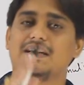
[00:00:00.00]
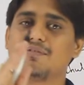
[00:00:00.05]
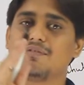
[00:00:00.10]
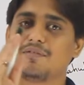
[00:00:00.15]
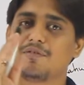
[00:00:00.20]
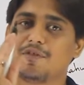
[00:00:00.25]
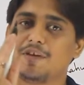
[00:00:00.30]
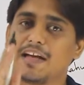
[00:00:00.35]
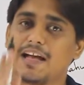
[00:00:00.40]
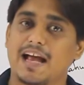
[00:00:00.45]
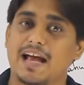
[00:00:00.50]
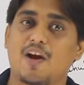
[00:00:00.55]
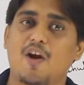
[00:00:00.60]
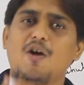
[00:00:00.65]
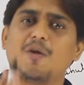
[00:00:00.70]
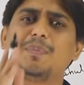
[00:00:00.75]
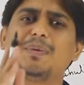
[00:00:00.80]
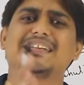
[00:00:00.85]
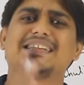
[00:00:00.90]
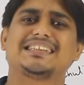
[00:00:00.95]
we
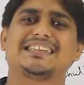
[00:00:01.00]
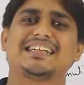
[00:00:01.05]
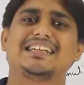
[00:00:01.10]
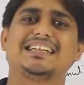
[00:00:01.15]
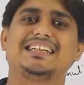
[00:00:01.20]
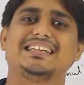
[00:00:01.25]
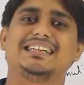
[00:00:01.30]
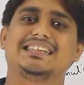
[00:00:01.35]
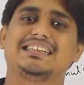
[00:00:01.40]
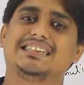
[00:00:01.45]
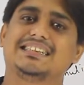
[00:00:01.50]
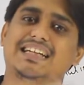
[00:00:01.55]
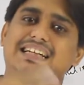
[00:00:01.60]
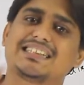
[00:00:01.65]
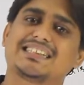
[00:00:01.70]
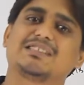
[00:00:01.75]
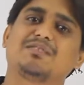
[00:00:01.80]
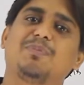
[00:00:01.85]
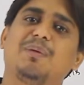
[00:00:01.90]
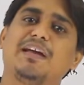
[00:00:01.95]
cannot be said
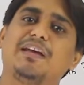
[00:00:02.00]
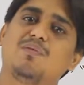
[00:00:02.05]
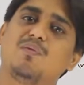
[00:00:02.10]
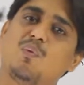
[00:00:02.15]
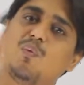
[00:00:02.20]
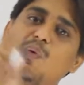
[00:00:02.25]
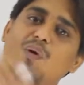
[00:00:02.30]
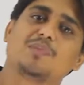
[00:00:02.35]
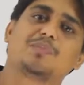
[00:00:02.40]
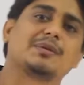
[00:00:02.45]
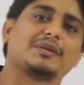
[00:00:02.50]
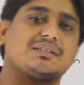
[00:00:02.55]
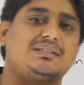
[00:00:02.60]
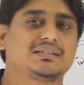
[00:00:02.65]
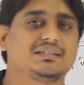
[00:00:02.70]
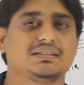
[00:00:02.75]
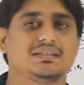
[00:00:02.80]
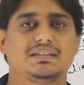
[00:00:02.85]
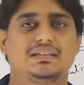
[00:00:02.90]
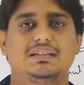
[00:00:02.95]
just by one person.